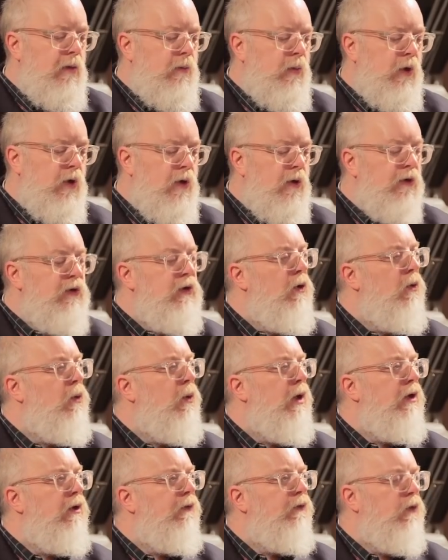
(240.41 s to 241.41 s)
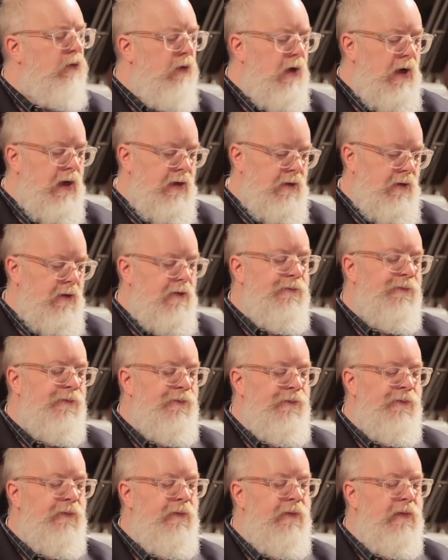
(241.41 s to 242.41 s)
but also a wonderful writer,
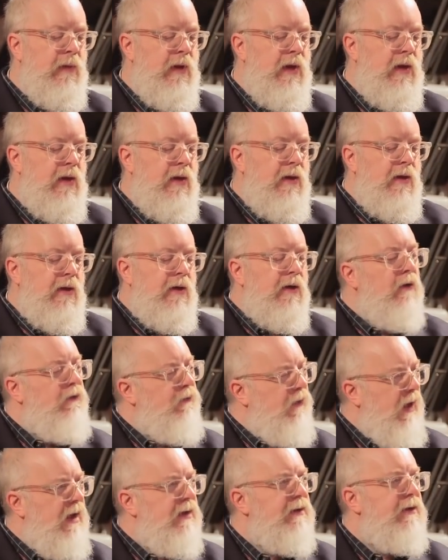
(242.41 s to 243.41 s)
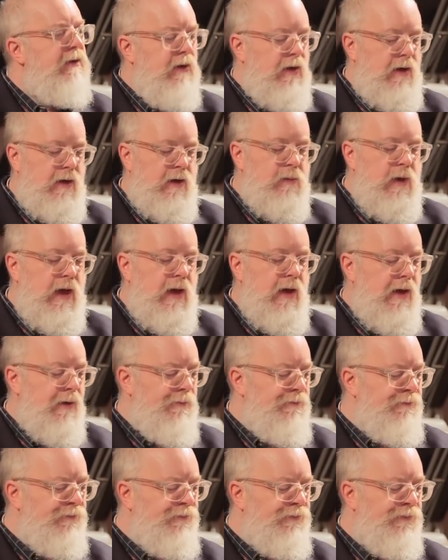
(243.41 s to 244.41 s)
a fascinating
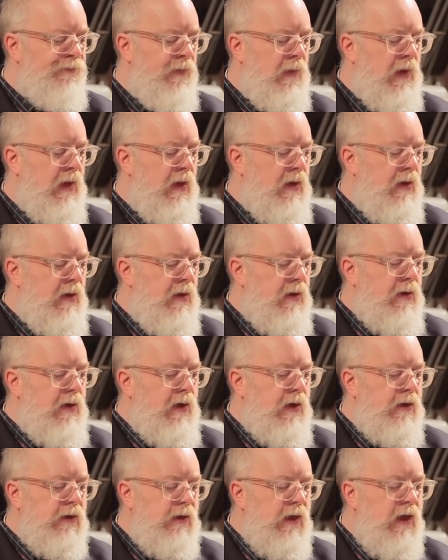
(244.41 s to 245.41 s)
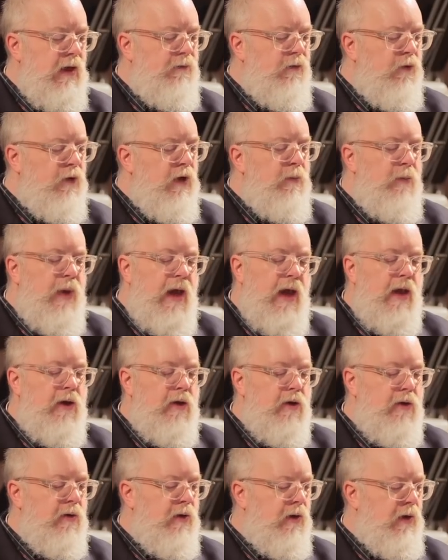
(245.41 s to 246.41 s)
man, a delightful
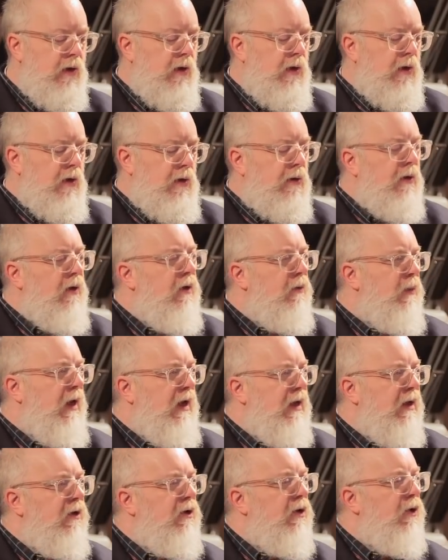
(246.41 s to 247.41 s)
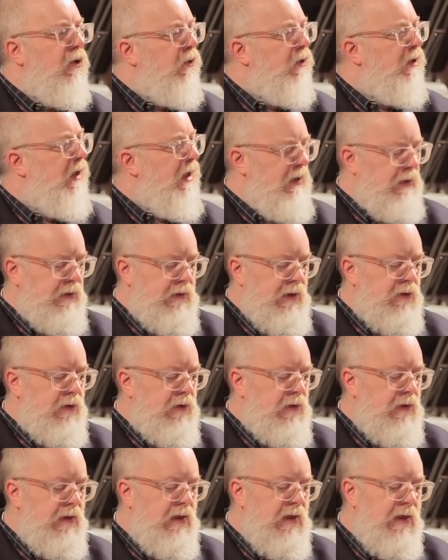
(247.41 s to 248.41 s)
companion on many a cold night such
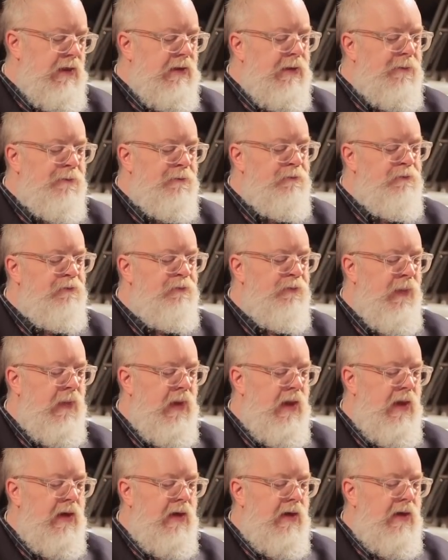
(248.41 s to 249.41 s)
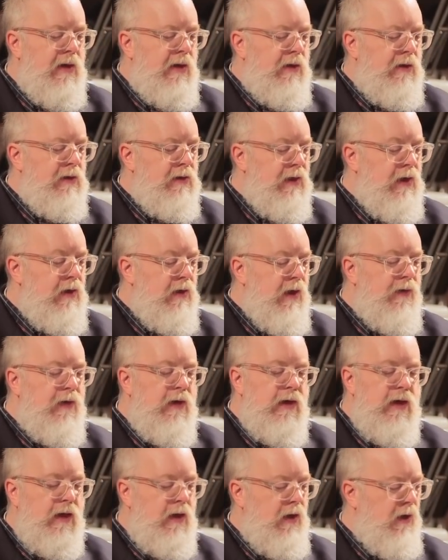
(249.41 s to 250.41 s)
as this. To say
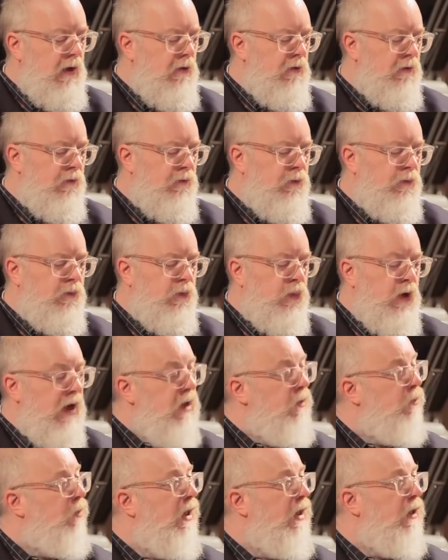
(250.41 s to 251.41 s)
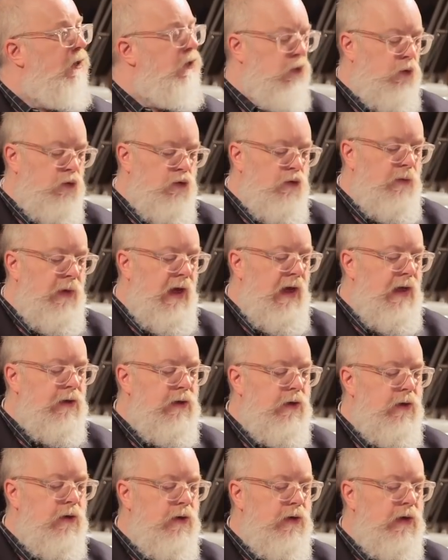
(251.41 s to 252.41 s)
nothing here of bright pink
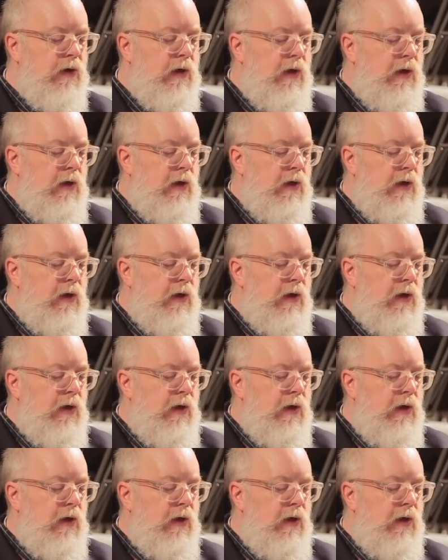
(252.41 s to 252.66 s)
schoolmasters,